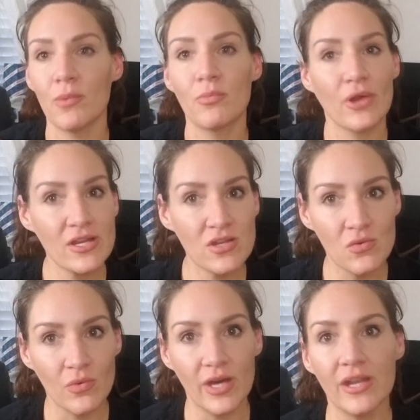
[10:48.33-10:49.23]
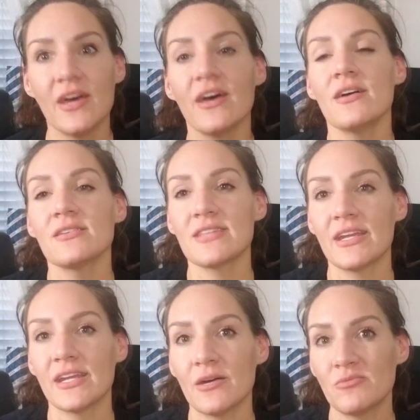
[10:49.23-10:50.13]
a brand new one,
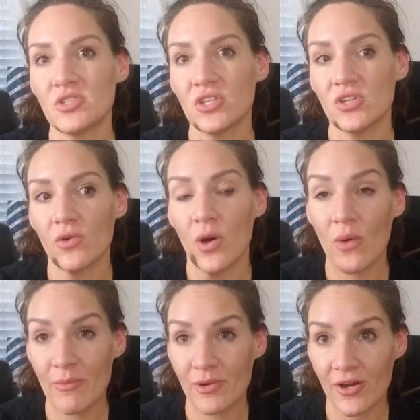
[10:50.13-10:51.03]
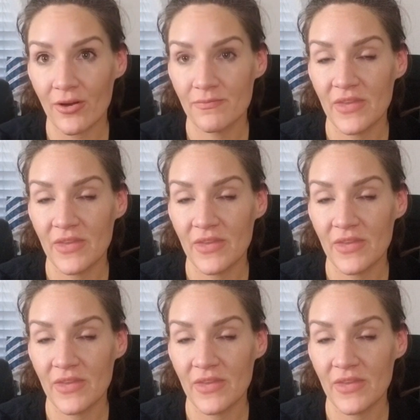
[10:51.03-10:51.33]
setting up to a webinar.